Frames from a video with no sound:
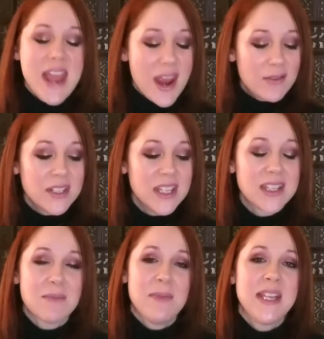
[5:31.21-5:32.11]
Everything
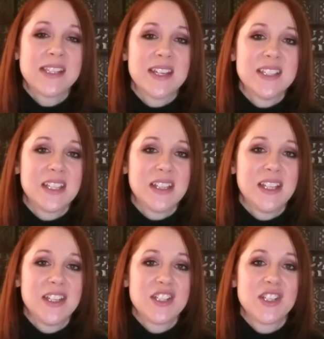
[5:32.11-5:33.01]
that makes a
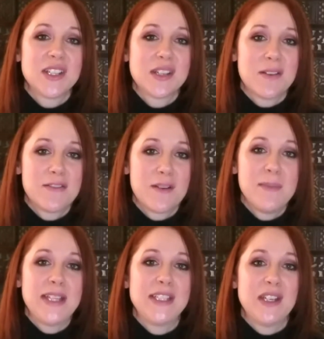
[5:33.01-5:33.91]
delicious
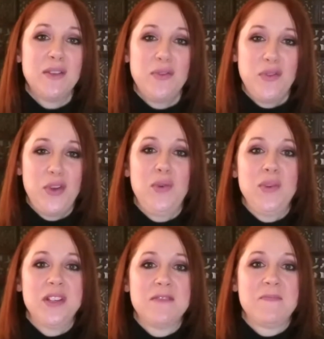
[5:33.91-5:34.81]
fermented food.